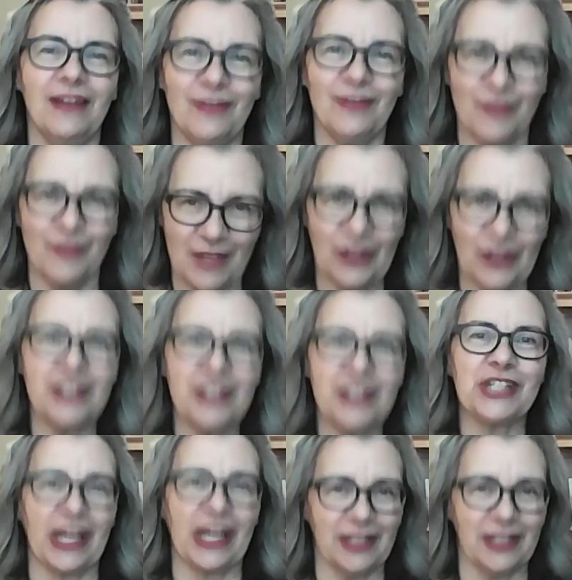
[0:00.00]
very
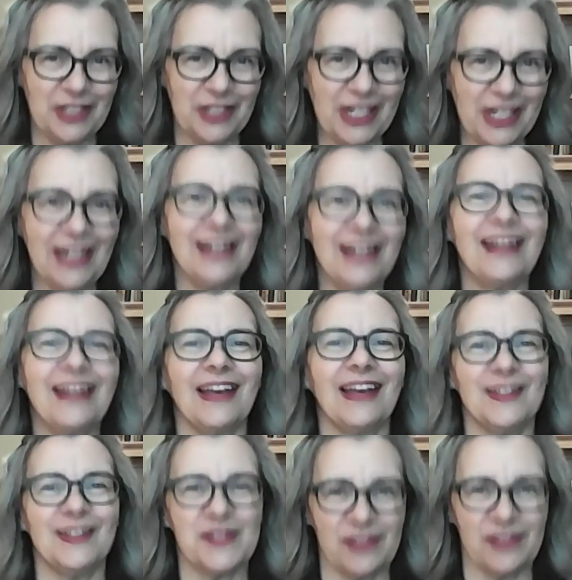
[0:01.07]
challenging,
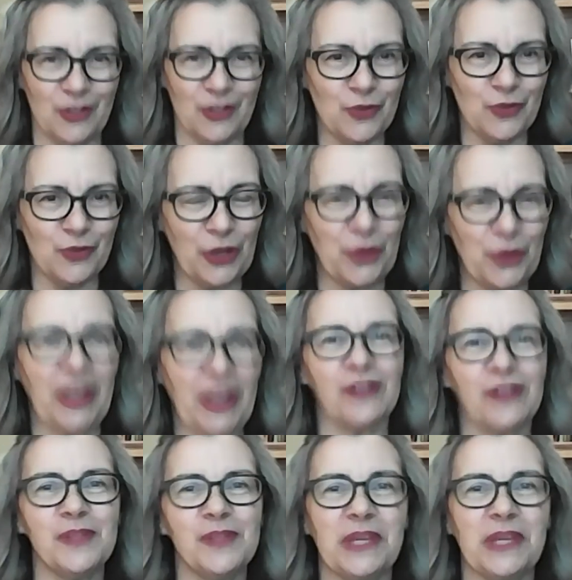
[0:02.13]
as you know,
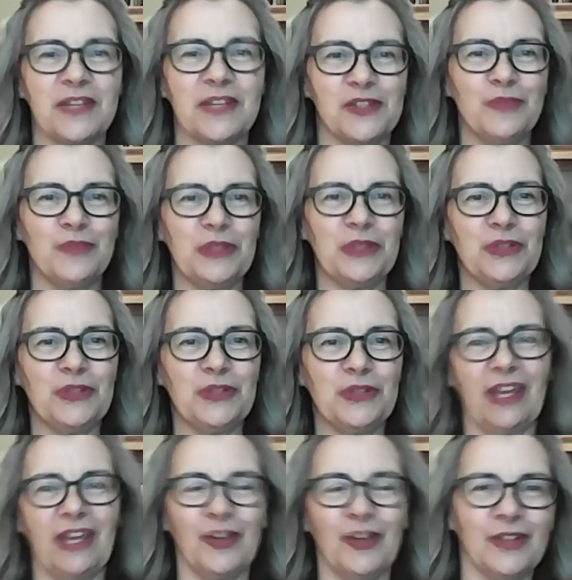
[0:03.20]
Henry, because you've been
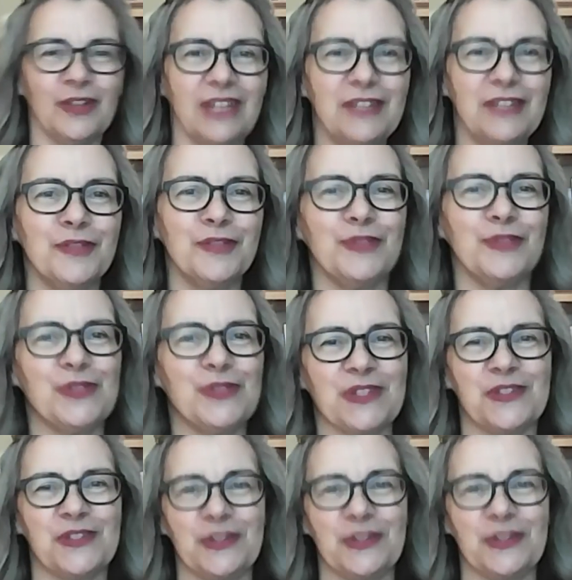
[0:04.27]
doing your interviews
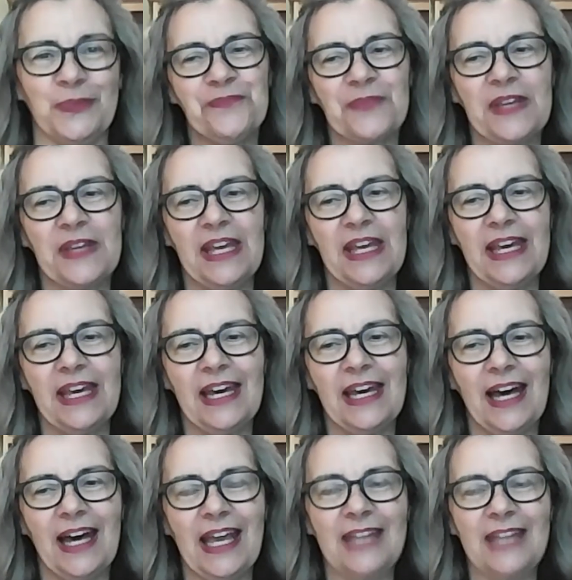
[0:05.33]
on Zoom.
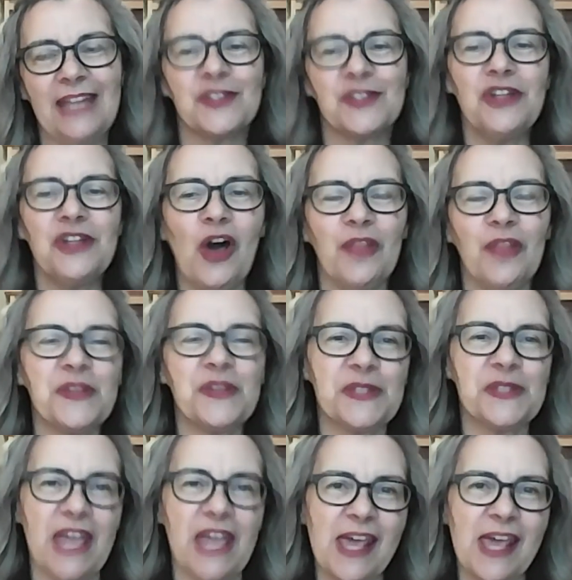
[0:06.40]
It's not the
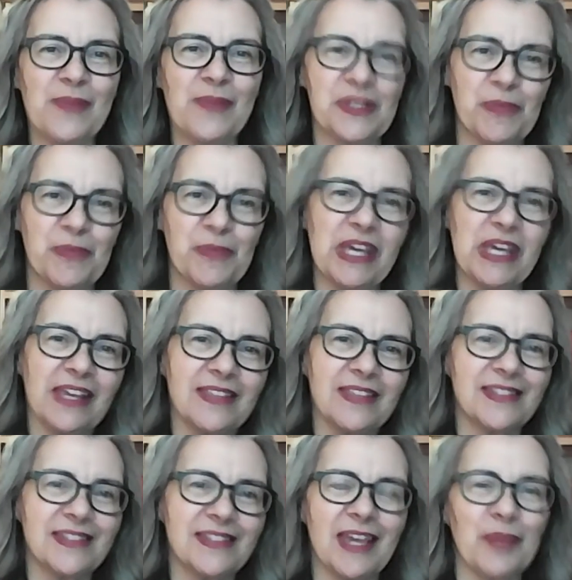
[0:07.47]
same as being in
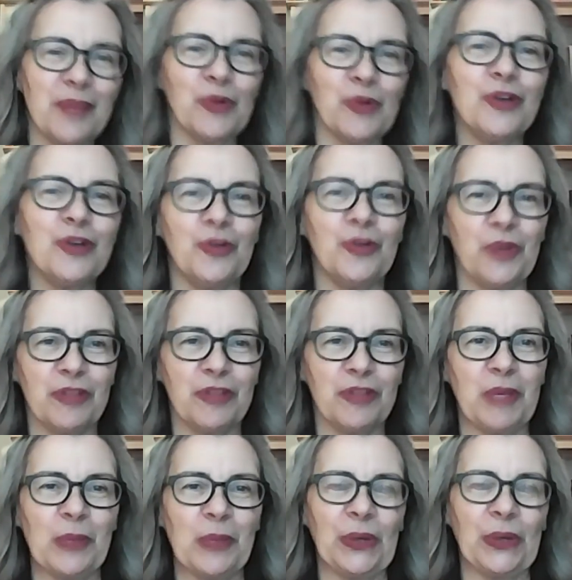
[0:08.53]
the same room with
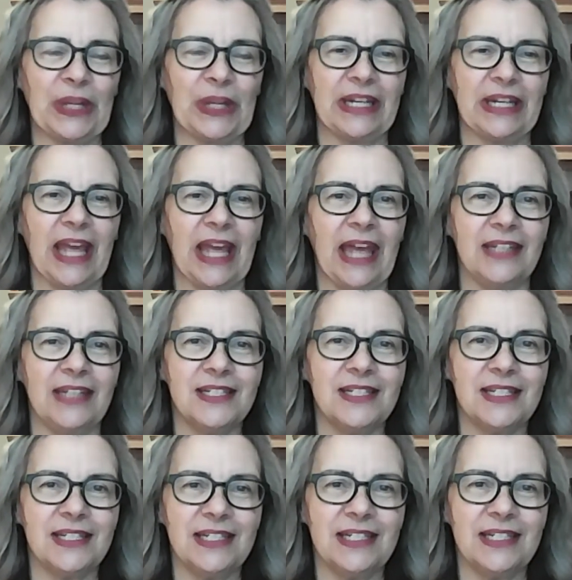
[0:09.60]
people. And
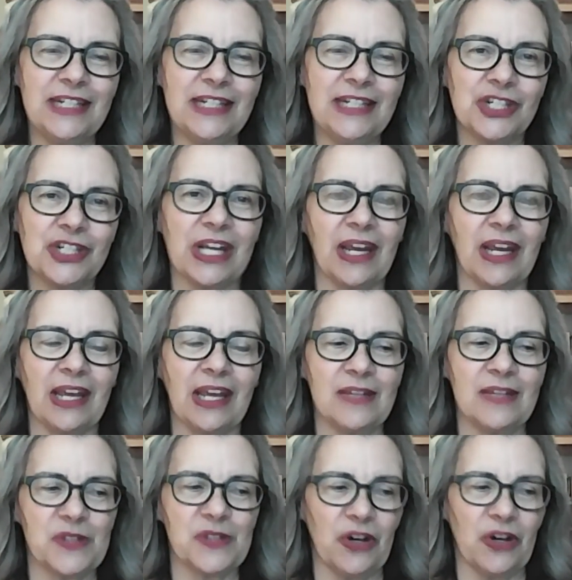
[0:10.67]
teaching
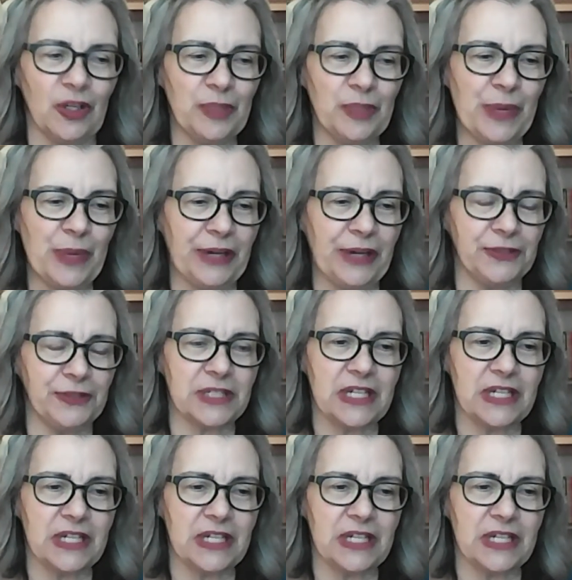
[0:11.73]
is all about